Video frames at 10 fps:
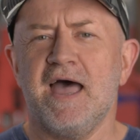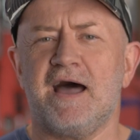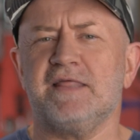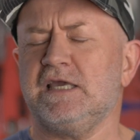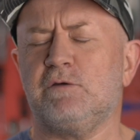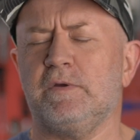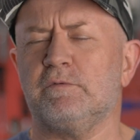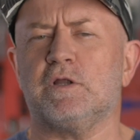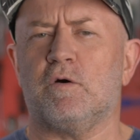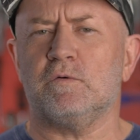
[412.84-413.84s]
I think we
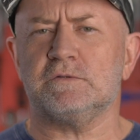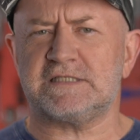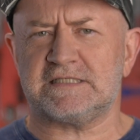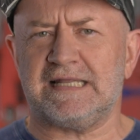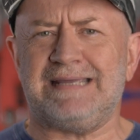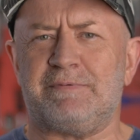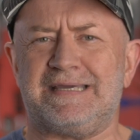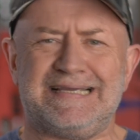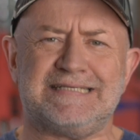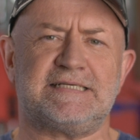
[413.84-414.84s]
will all sleep
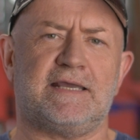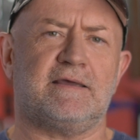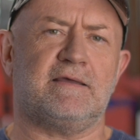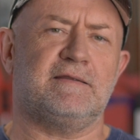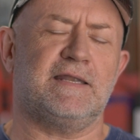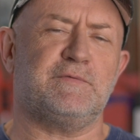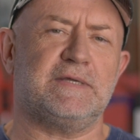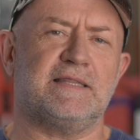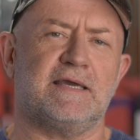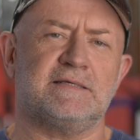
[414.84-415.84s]
easier
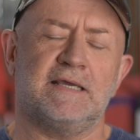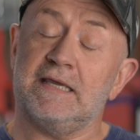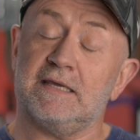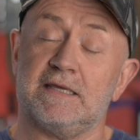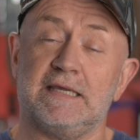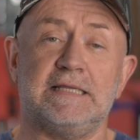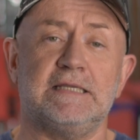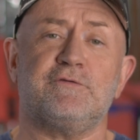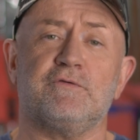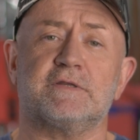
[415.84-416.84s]
knowing that
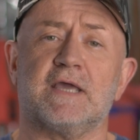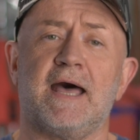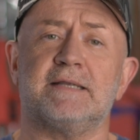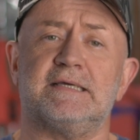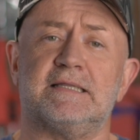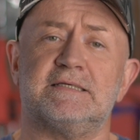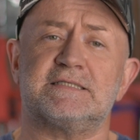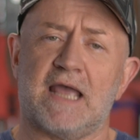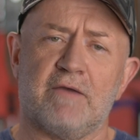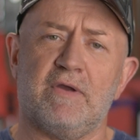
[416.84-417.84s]
illiterate car
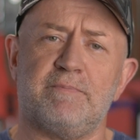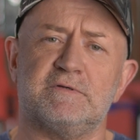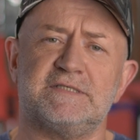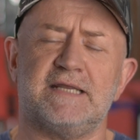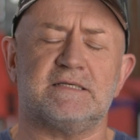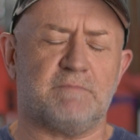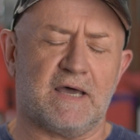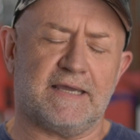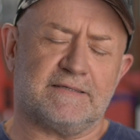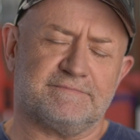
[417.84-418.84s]
dealers are represented
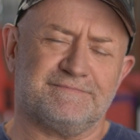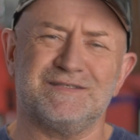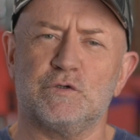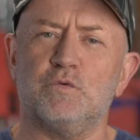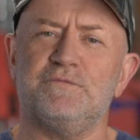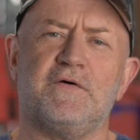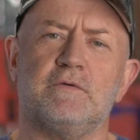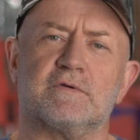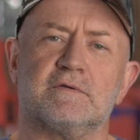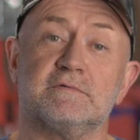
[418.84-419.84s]
by good
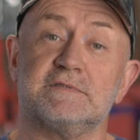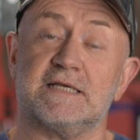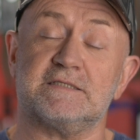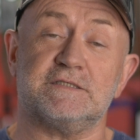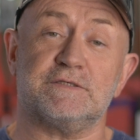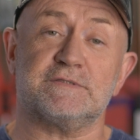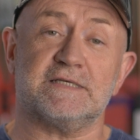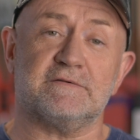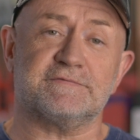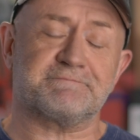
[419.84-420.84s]
folk such as
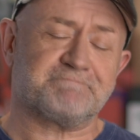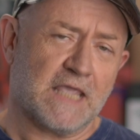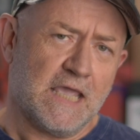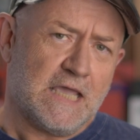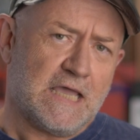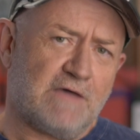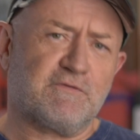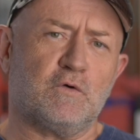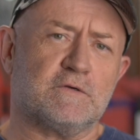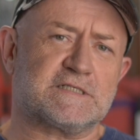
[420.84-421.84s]
yourselves. Of
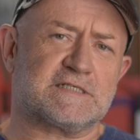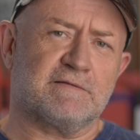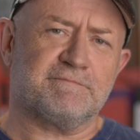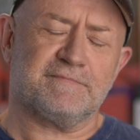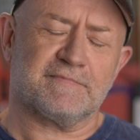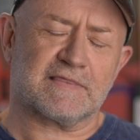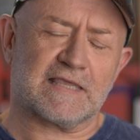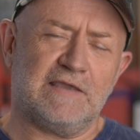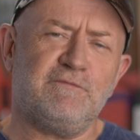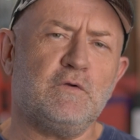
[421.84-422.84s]
course,
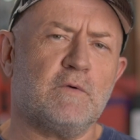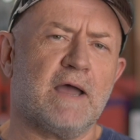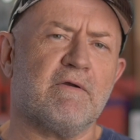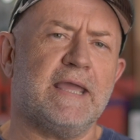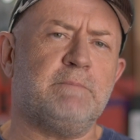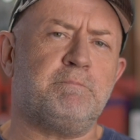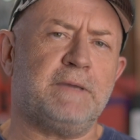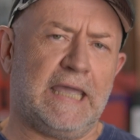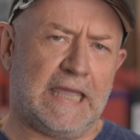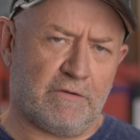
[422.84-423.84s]
if you are a
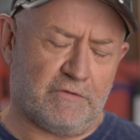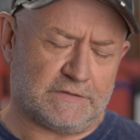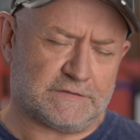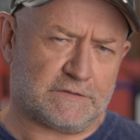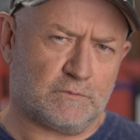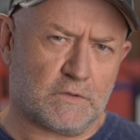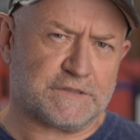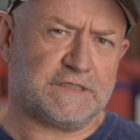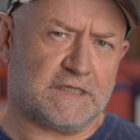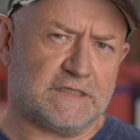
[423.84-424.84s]
parent
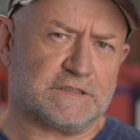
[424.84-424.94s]
watching